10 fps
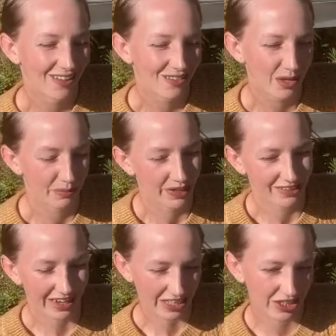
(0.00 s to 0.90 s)
the
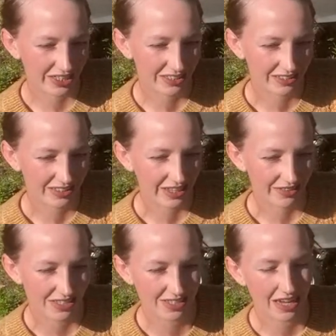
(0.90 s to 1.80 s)
progression and the
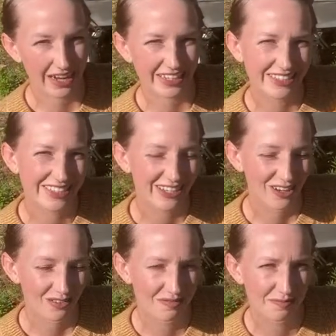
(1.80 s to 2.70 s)
science
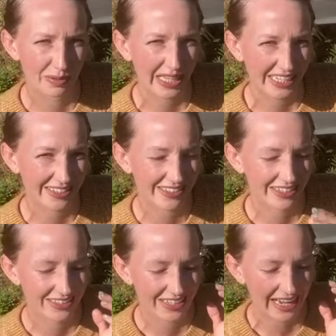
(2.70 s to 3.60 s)
of plants,
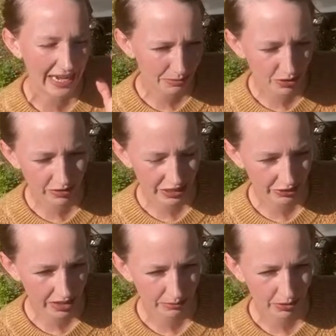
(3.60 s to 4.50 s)
it's absolutely
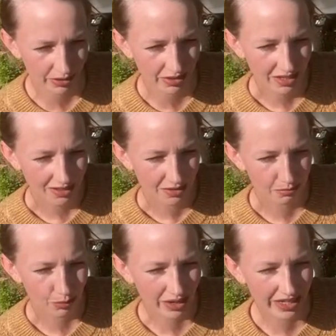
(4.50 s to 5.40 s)
incredible. The
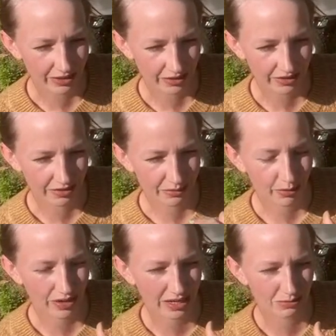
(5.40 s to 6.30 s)
more I learn, the
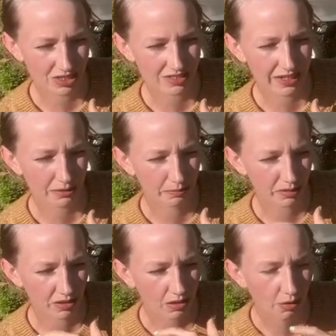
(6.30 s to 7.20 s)
more I'm just like
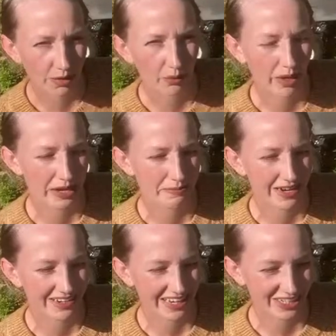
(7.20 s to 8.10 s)
blown away by
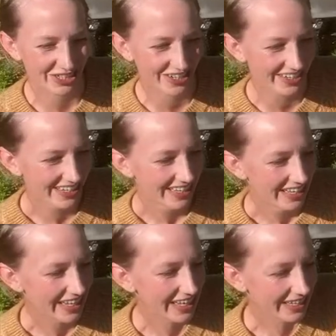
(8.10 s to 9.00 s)
nature,
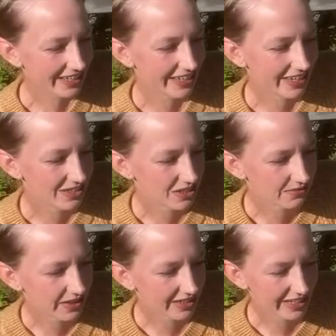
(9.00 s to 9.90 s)
and just
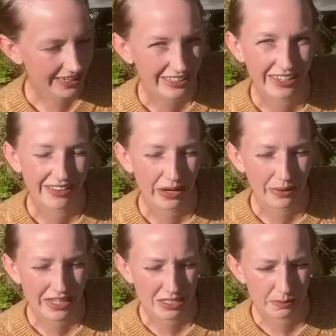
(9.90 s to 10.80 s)
feeling connected in that way
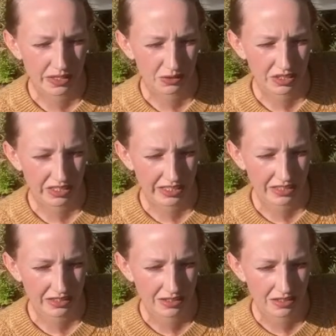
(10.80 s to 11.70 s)
has been really
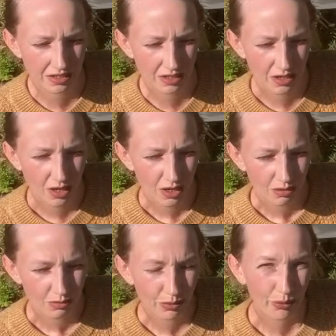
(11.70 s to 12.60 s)

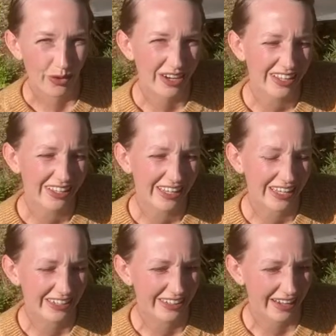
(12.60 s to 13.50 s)
rewarding
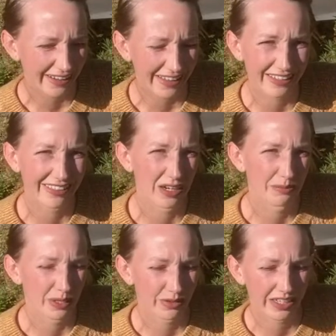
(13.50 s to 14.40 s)
and kind of like
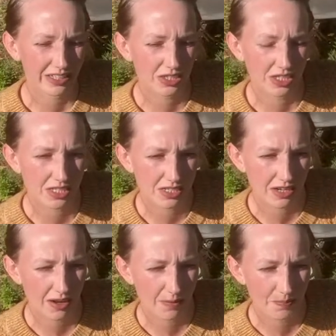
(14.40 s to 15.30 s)
therapeutic. Just
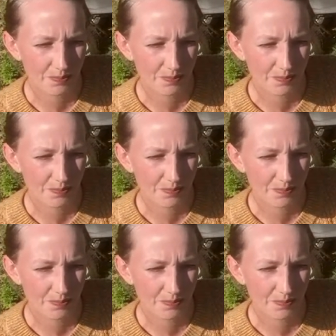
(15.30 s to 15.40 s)
kind